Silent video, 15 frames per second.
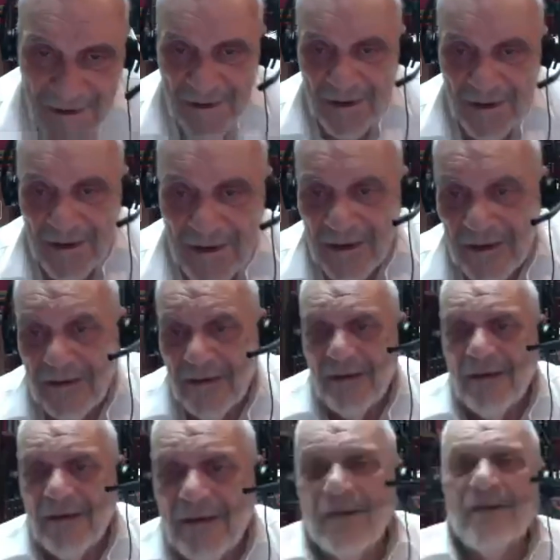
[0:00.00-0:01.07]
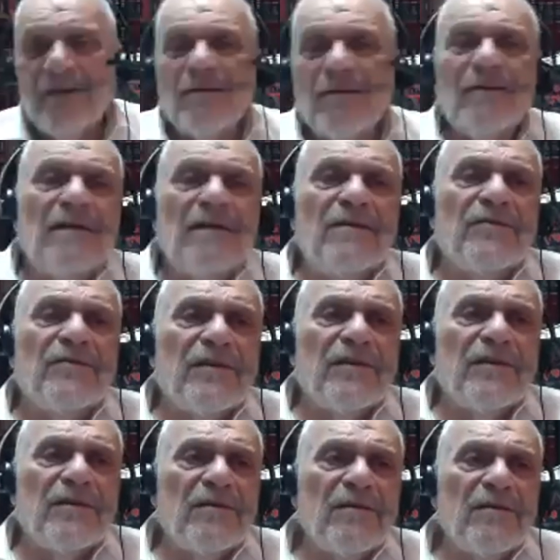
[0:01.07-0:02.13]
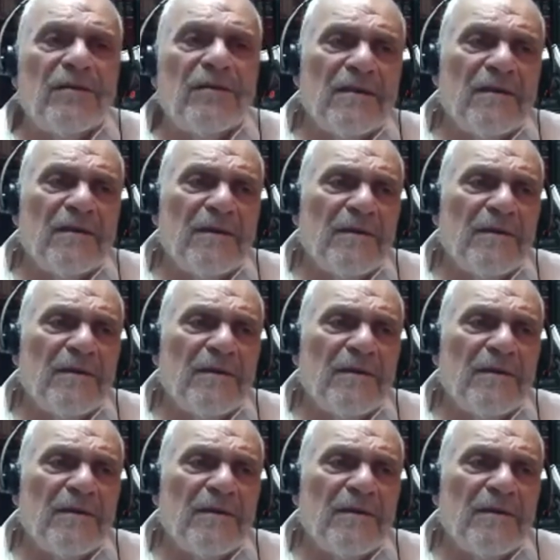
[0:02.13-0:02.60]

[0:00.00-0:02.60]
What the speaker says: And, in Israel,